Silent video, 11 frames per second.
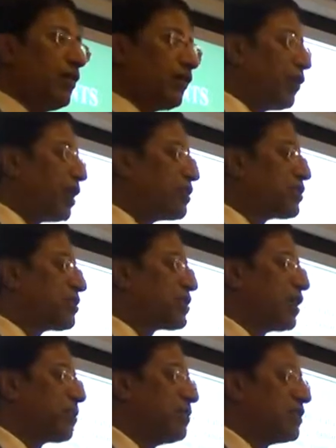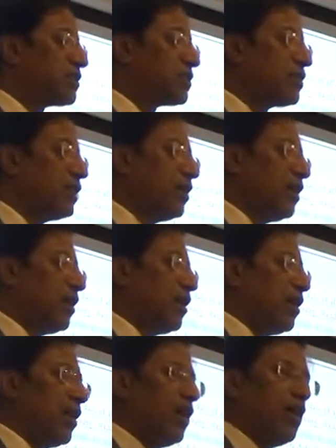Financial statements,
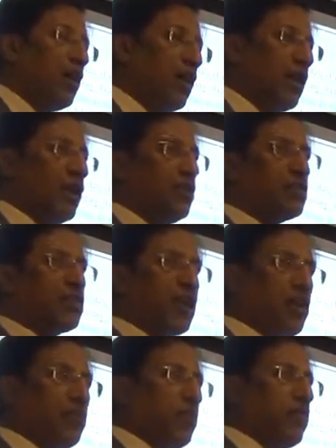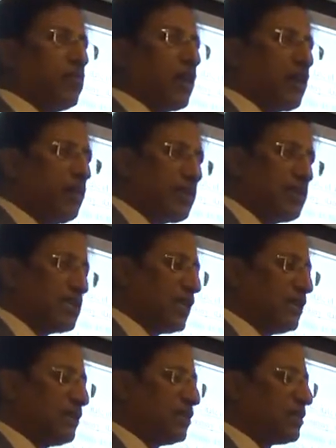you shall comply with accounting
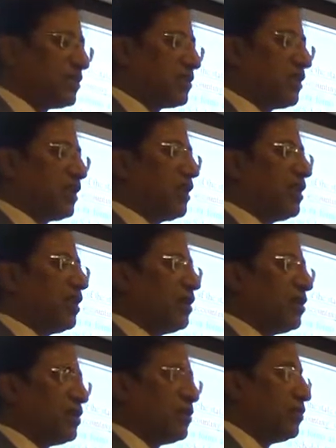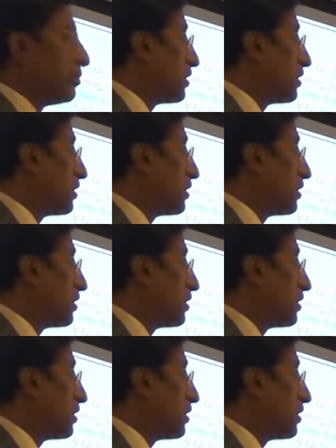standards. You